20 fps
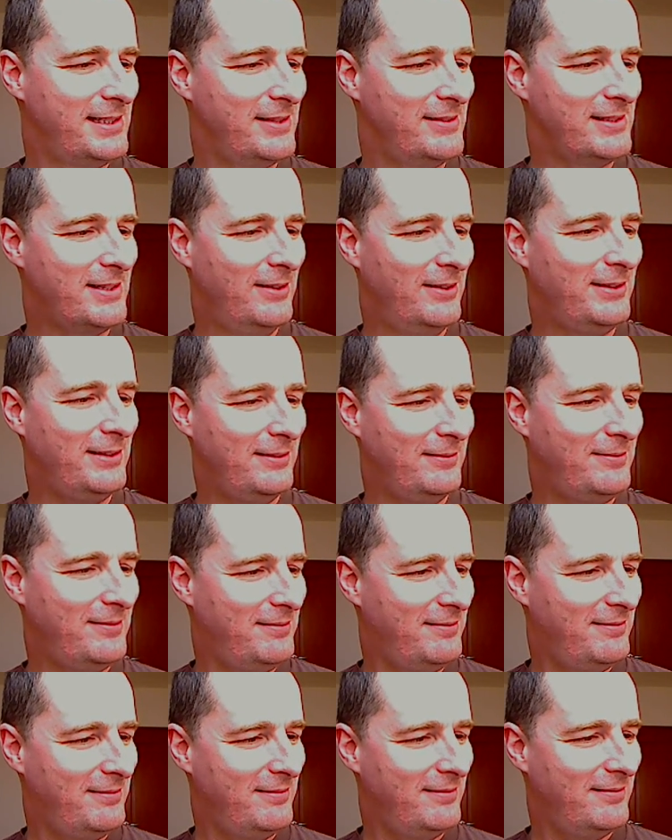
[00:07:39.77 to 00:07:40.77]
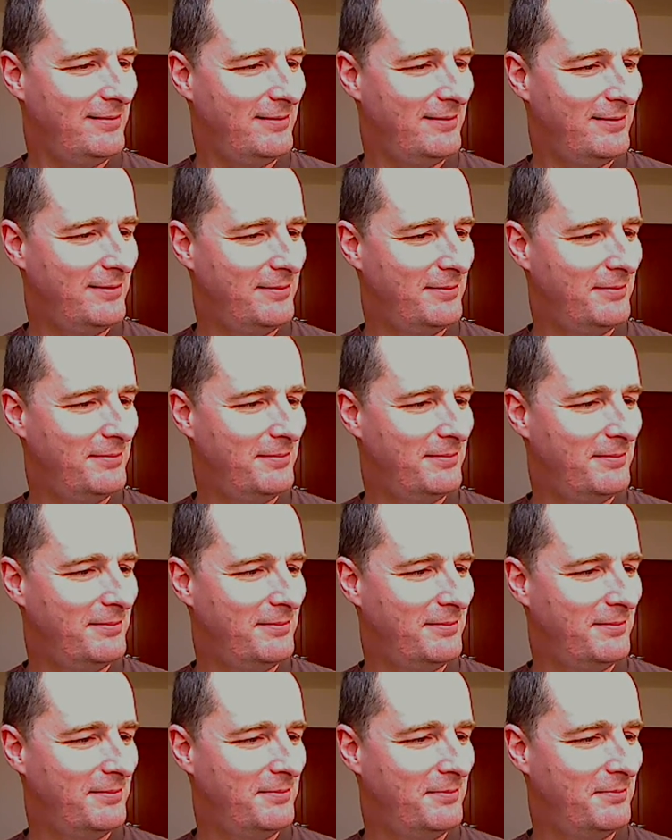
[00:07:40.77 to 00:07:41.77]
he's going to
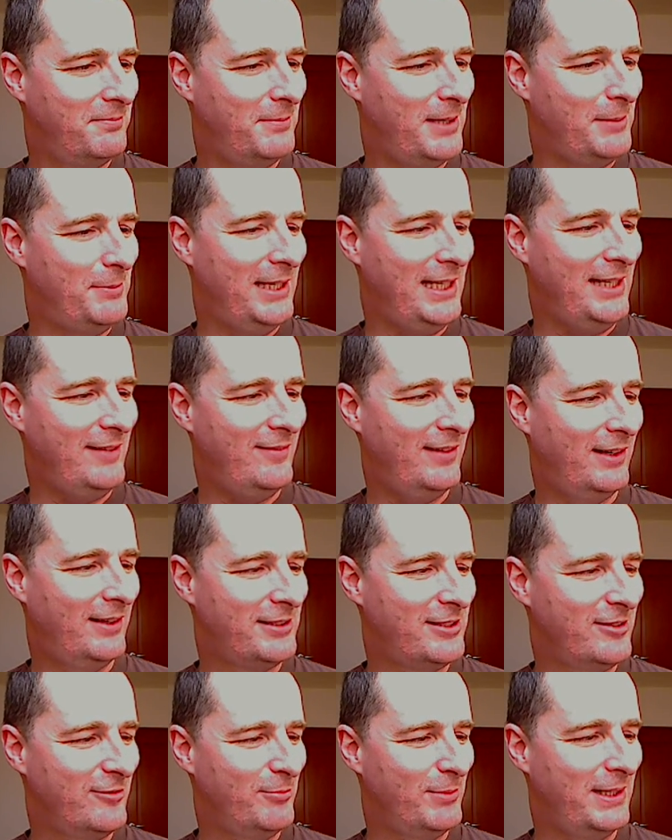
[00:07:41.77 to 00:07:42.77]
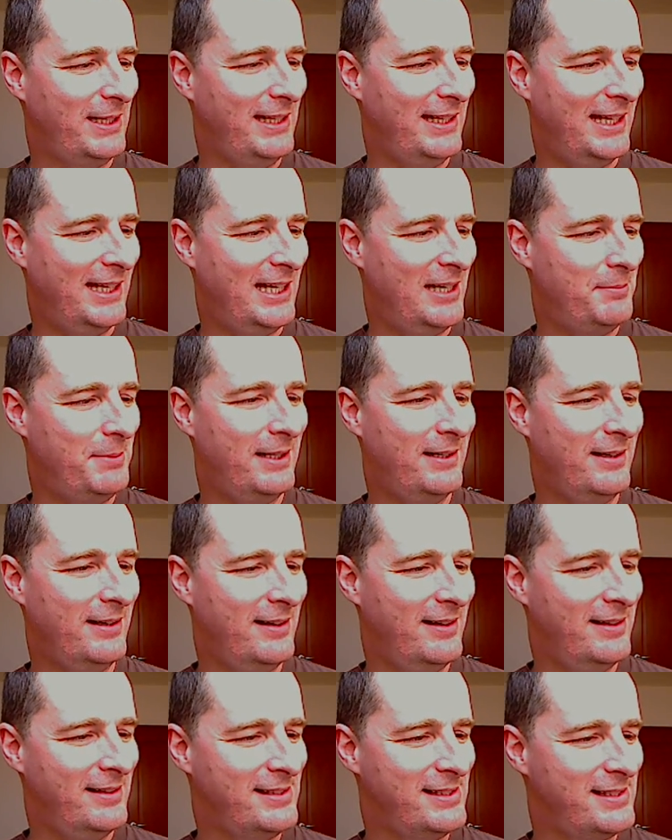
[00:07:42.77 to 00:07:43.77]
maybe leave a lot of money there
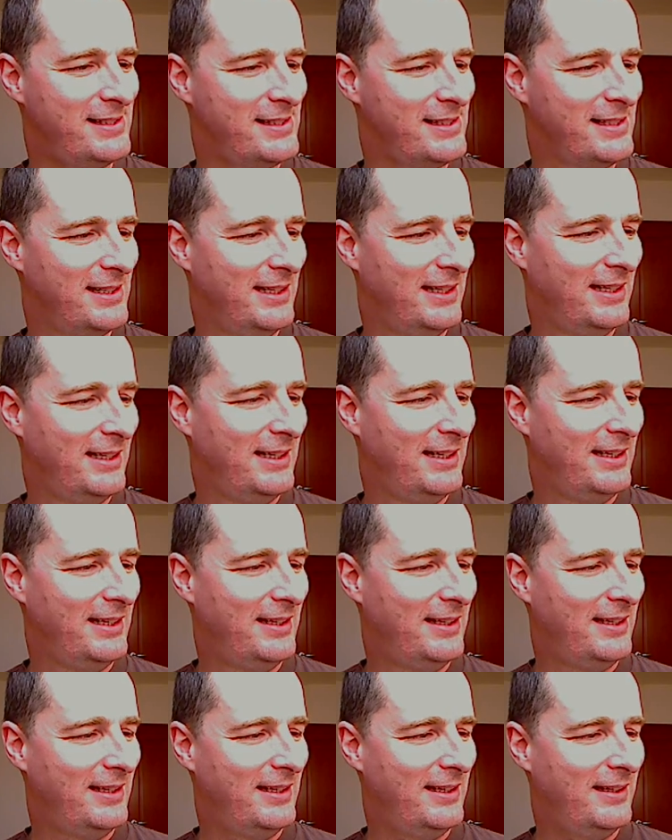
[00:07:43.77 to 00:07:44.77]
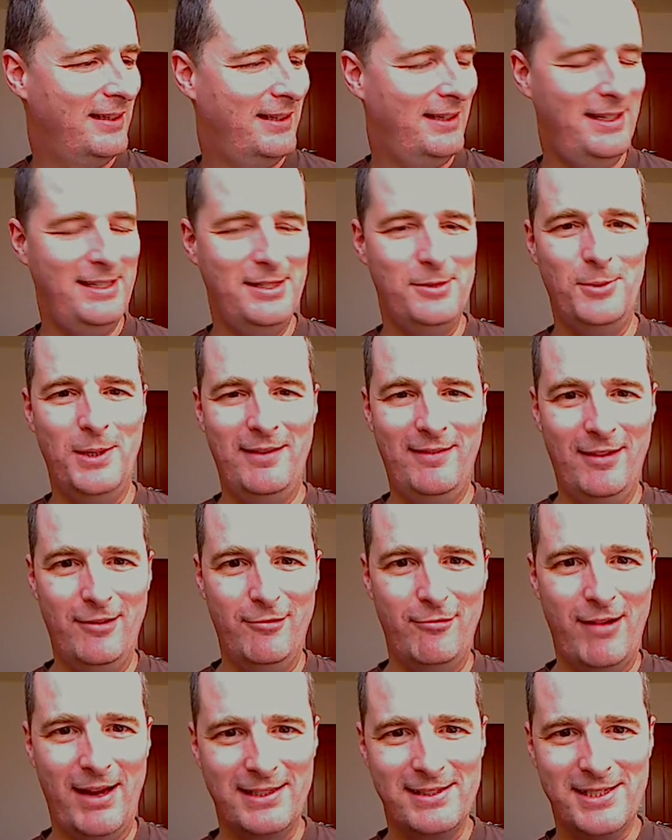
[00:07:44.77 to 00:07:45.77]
because he's
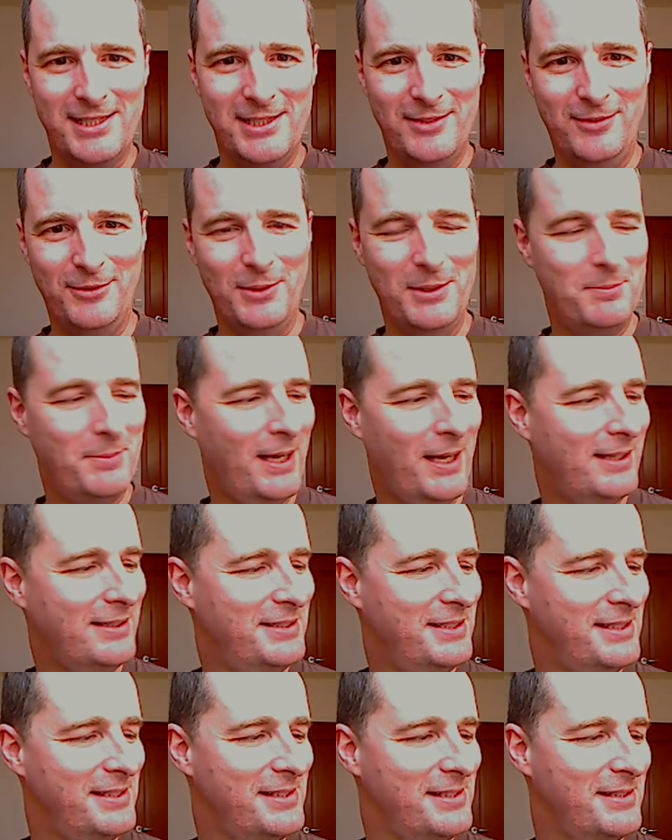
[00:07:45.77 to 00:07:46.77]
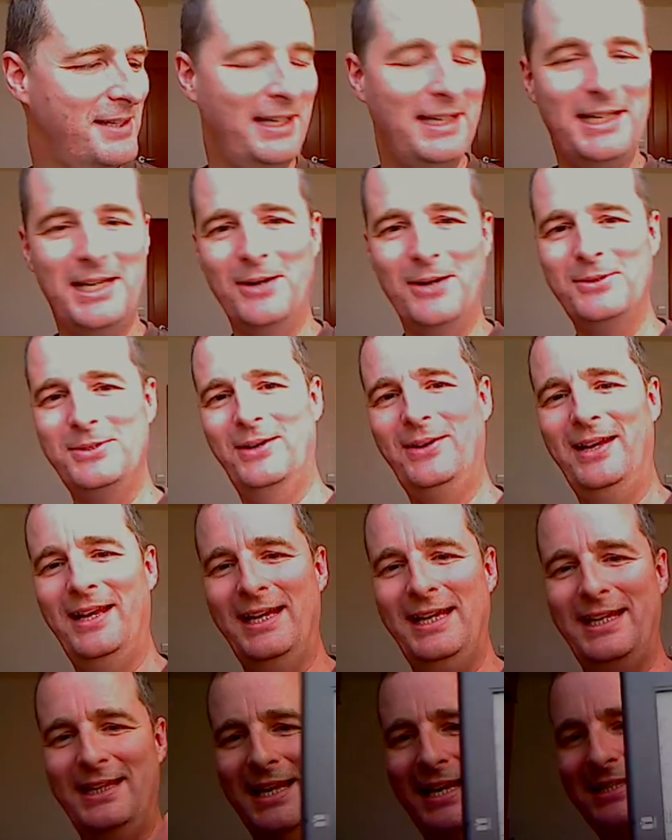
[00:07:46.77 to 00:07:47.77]
wearing rags covered with patches. And it goes on
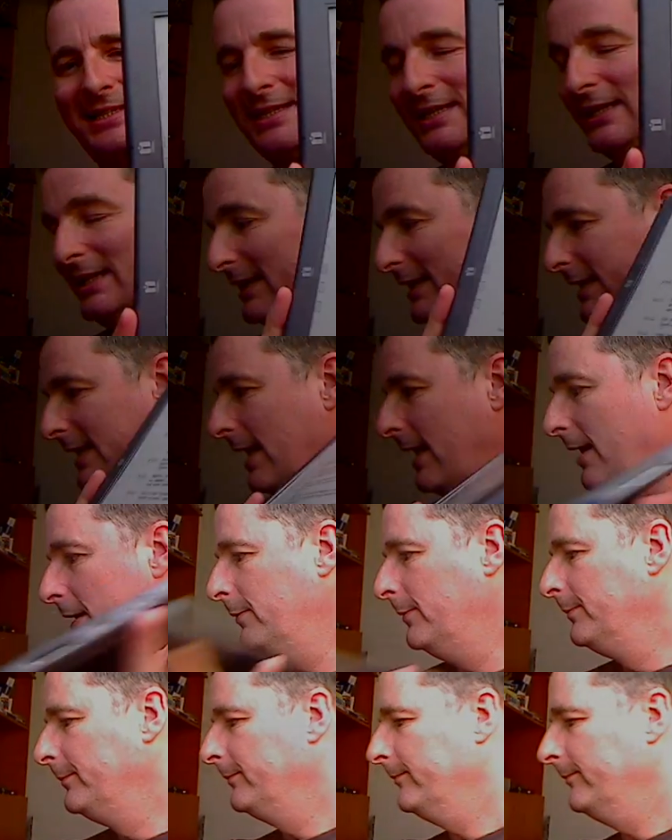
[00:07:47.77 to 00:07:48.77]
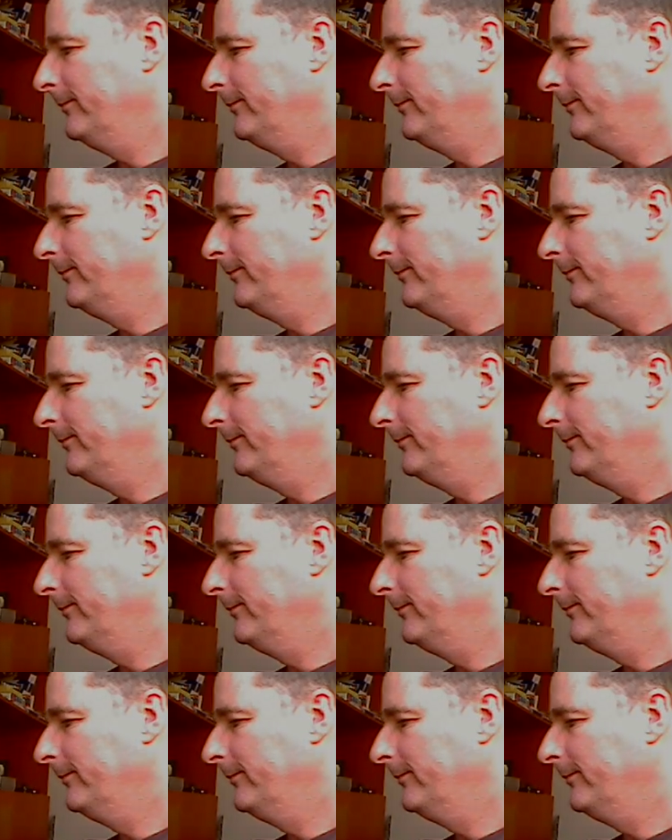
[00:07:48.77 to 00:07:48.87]
like that. Now,